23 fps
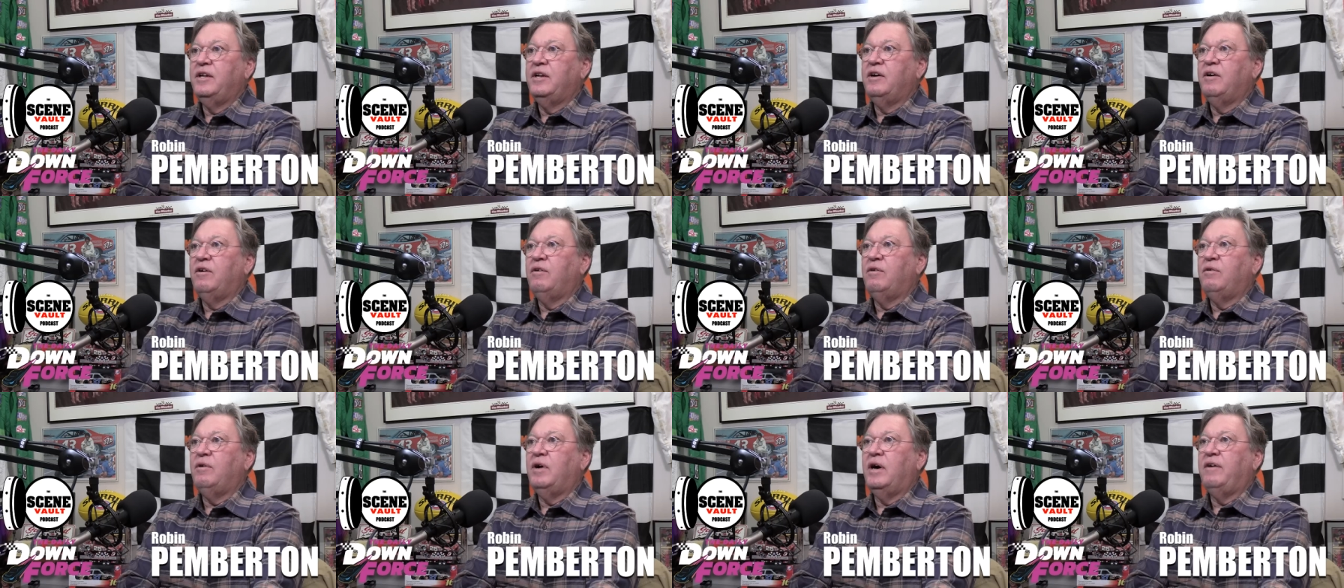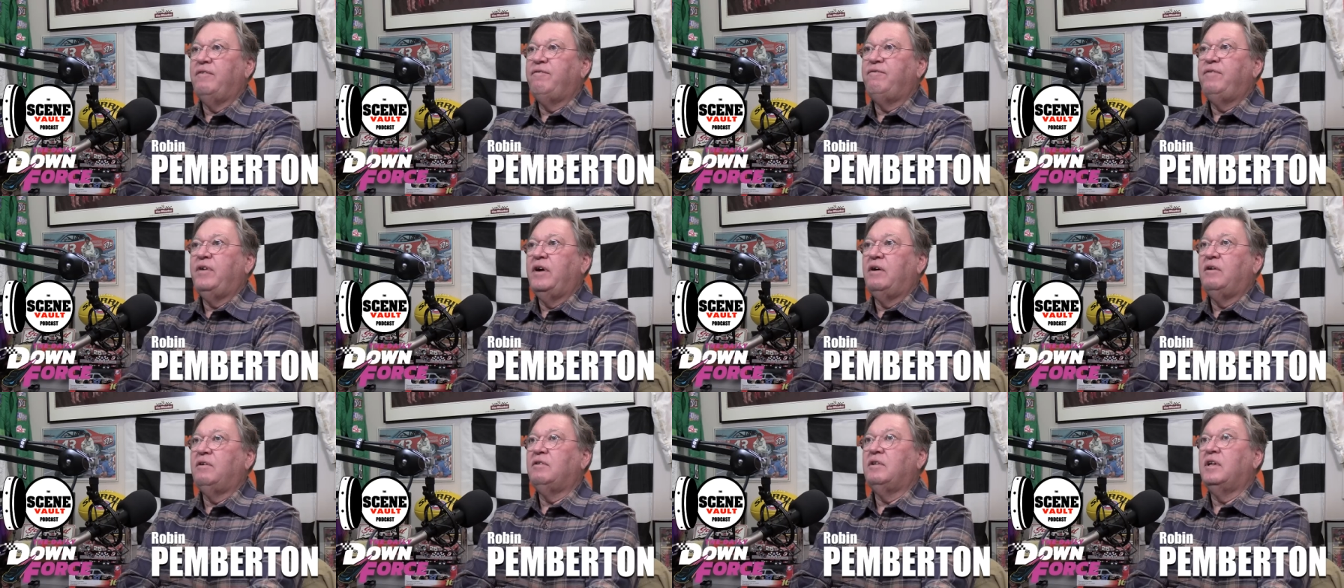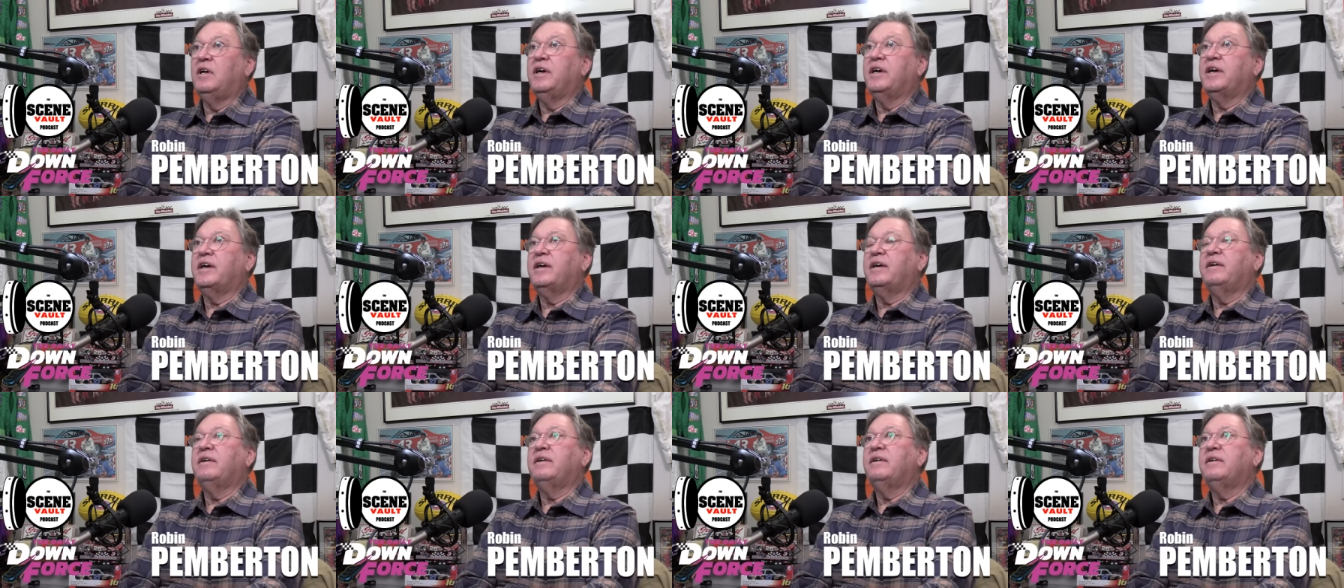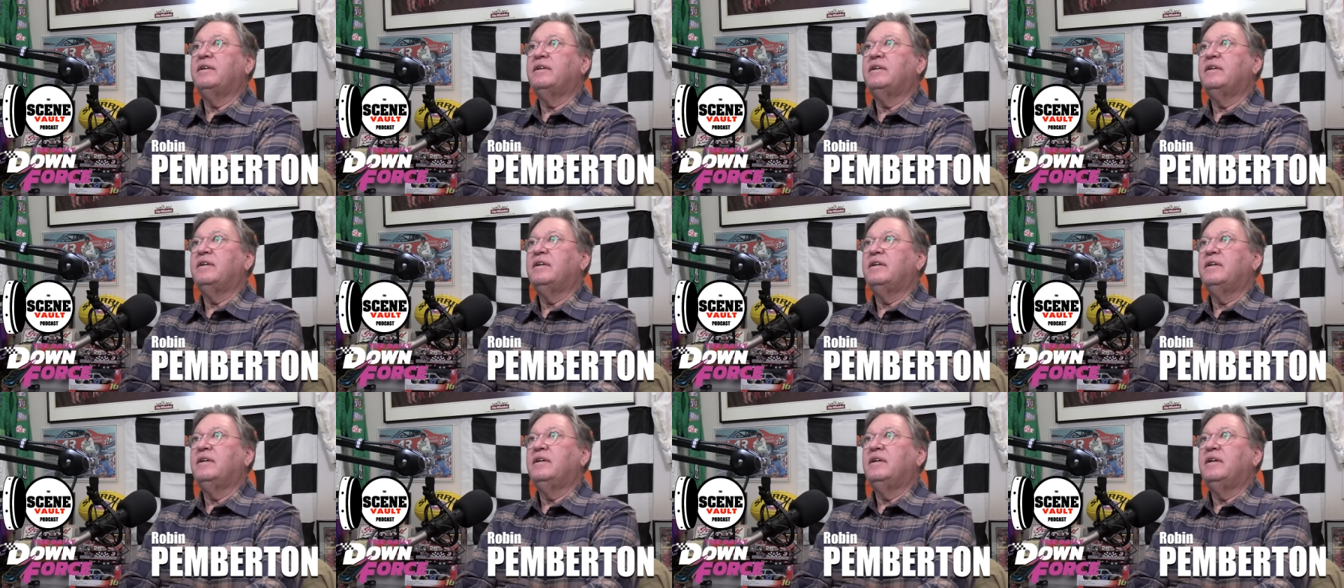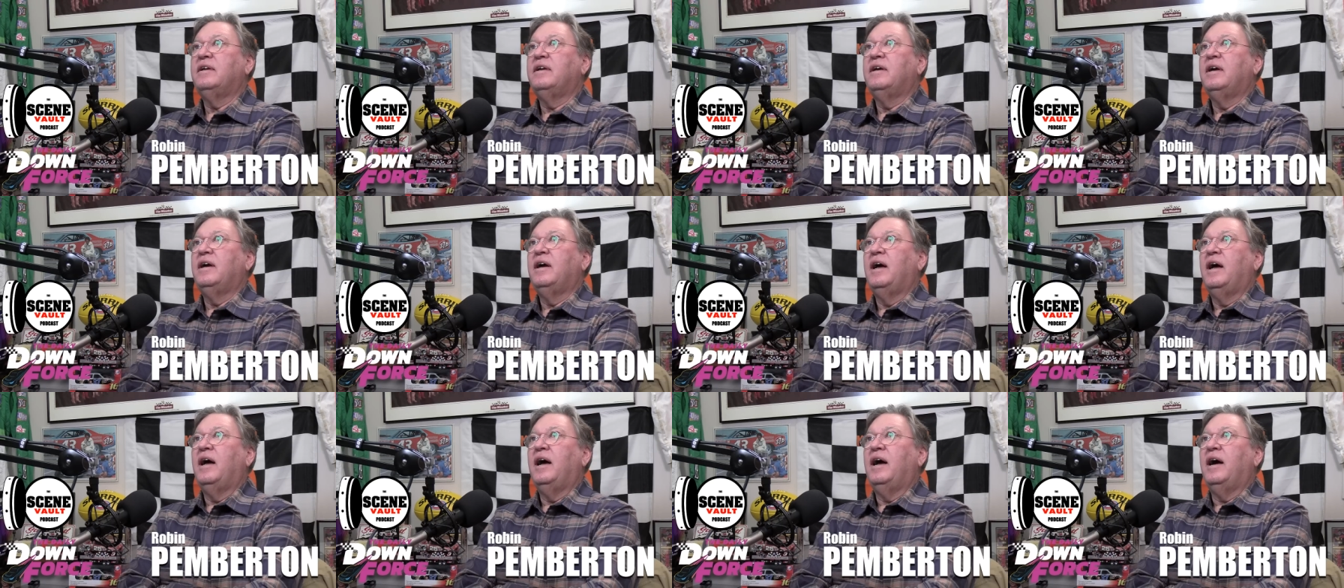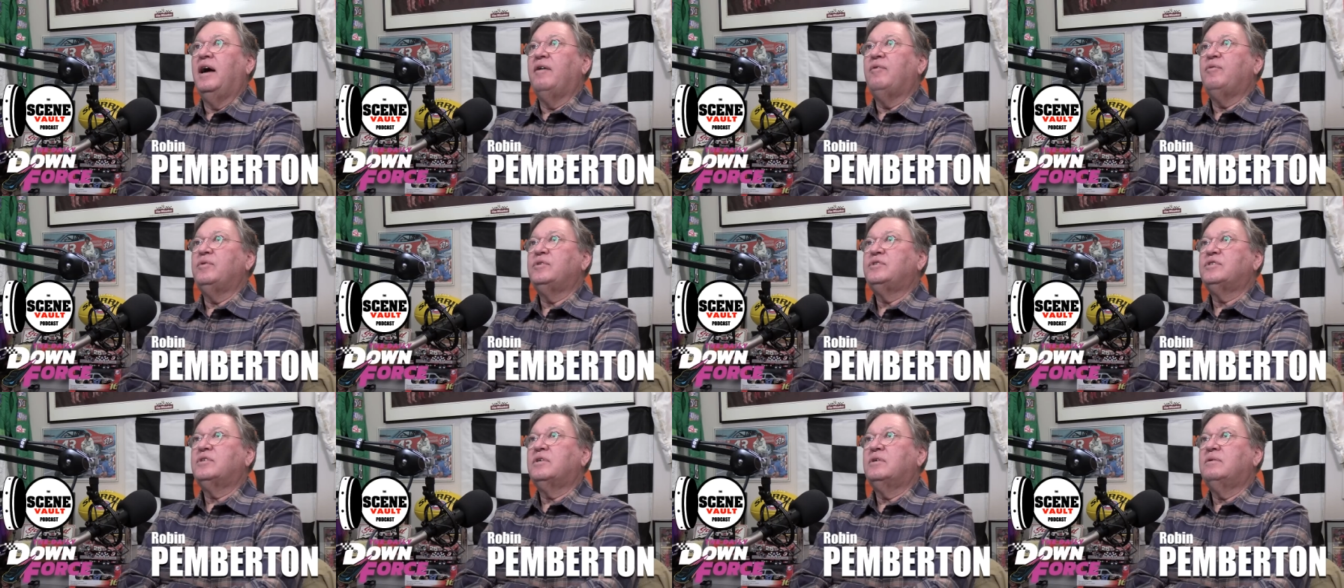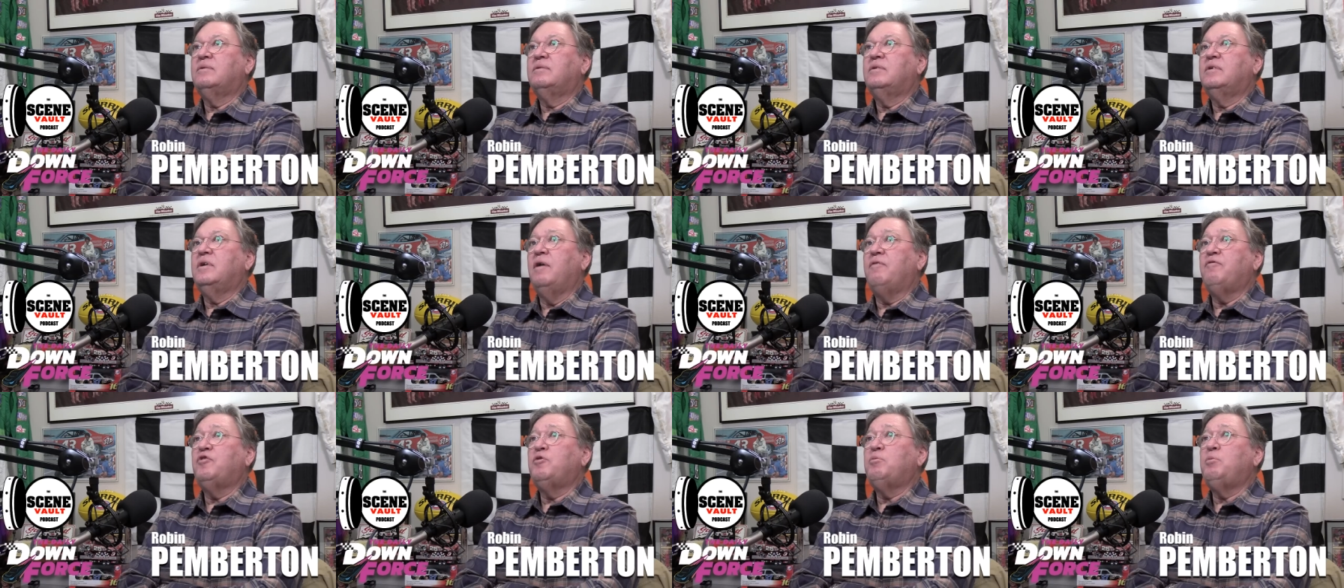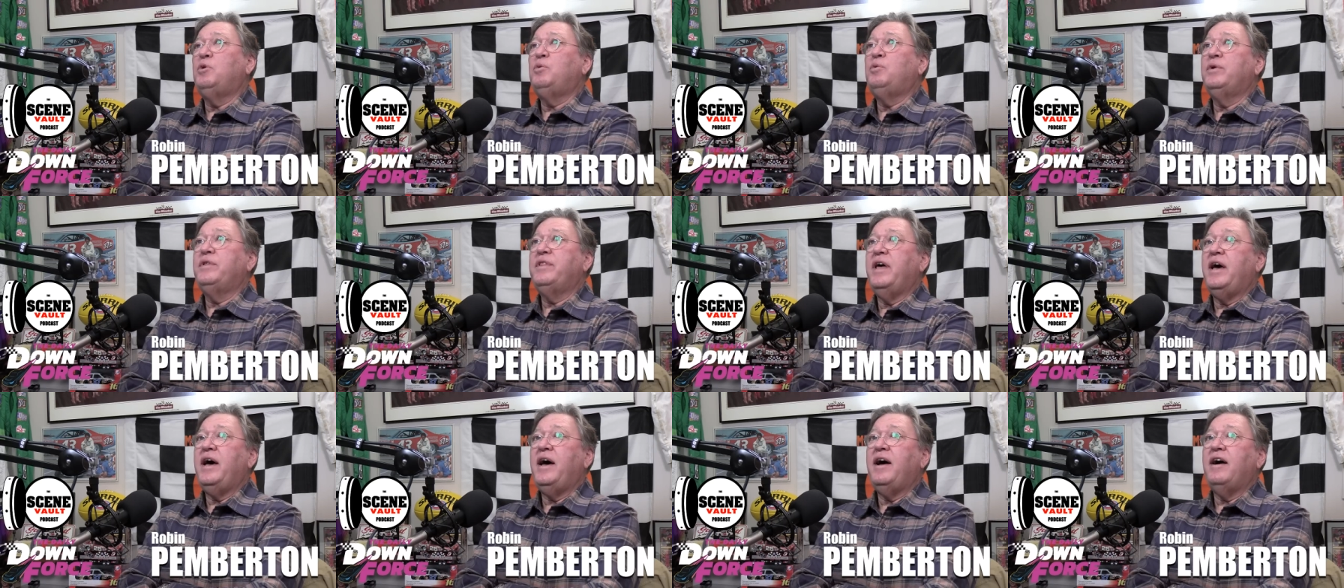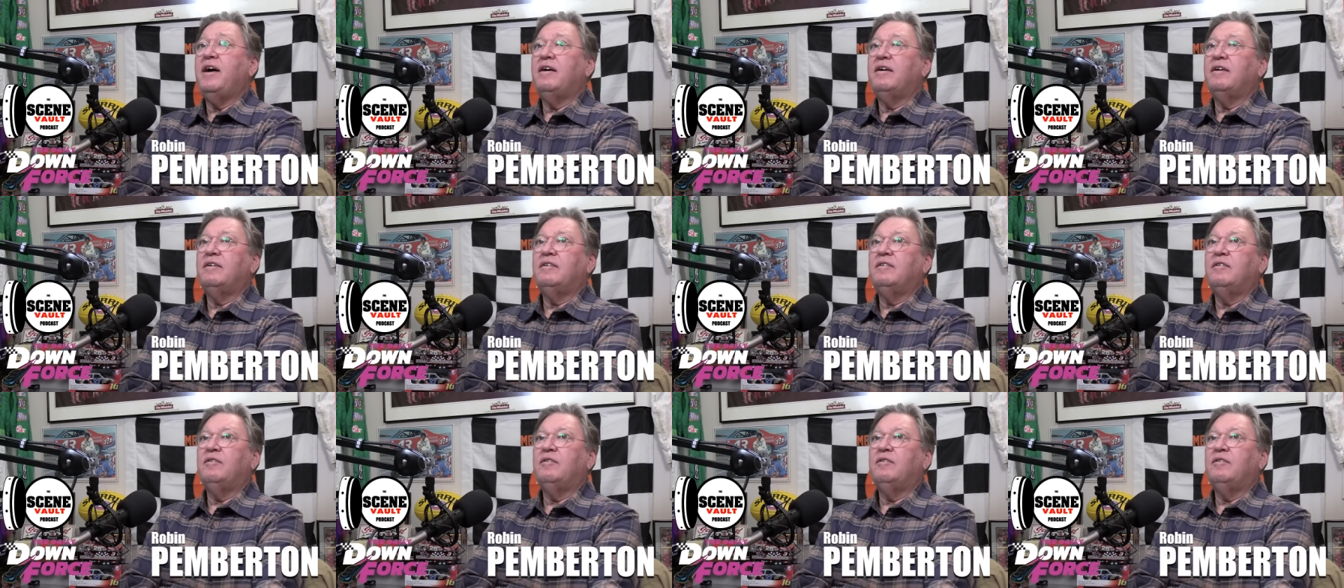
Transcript: I felt like I was comfortable with that,